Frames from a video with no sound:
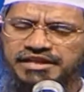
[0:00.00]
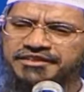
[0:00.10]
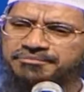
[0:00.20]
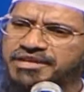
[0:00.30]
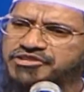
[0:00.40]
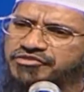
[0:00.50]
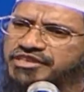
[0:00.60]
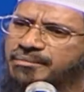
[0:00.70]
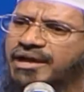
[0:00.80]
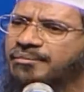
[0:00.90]
It's mentioned
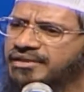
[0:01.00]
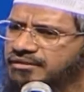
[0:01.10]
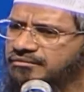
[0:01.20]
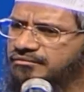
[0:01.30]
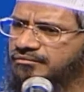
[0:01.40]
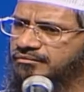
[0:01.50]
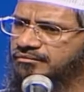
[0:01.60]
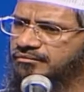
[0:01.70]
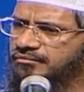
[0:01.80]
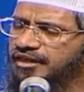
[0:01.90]
in the Bible,
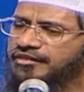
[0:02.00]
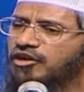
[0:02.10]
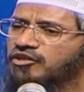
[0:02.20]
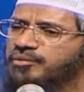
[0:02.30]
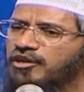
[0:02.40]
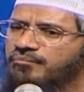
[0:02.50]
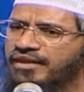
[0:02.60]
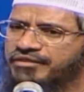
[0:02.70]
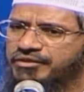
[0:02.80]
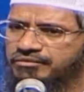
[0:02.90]
in the Gospel of
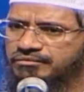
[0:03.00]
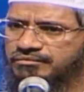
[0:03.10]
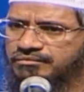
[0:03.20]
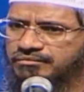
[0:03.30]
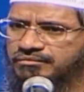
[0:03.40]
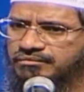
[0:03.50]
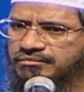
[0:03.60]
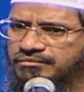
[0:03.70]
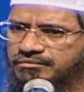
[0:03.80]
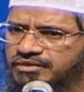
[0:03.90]
Matthew,
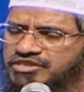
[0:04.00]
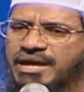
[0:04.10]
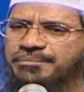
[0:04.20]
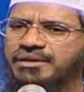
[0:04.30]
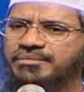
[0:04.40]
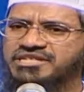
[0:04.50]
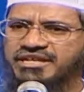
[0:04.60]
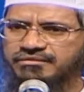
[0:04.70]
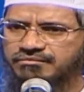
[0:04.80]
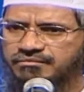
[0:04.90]
chapter number
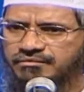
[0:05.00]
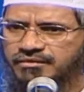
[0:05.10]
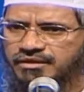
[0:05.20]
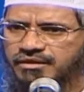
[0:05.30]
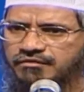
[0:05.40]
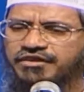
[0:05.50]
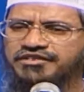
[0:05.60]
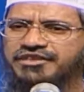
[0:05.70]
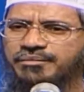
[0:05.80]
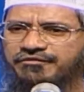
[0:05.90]
10,
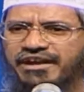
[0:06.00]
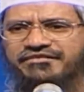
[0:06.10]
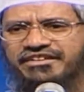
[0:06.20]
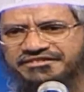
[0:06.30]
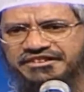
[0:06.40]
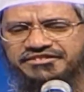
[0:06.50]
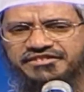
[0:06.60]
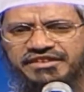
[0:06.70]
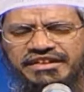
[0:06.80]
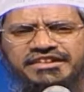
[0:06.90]
verse number 5 and
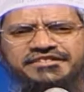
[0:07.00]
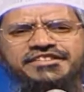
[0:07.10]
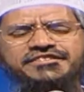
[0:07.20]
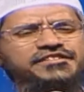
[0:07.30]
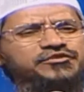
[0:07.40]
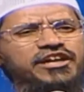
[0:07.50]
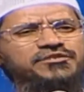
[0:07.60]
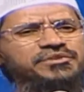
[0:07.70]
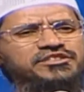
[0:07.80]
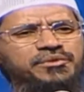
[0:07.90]
6. Jesus
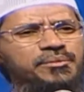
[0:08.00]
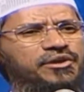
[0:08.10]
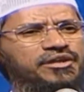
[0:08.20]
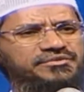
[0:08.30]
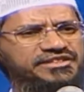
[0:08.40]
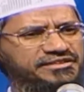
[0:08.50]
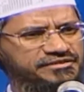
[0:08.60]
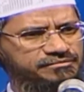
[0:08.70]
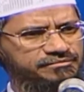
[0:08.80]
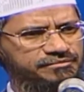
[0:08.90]
Christ, peace be upon him,
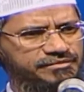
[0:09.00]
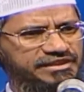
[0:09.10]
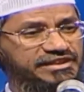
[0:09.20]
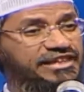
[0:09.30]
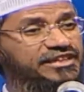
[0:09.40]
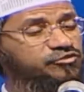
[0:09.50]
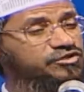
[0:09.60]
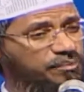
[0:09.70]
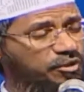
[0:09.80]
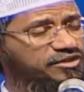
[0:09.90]
says, he tells to
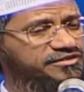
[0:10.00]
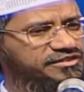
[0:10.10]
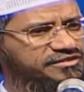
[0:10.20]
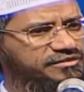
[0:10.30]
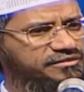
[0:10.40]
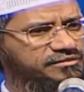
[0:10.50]
his apostles,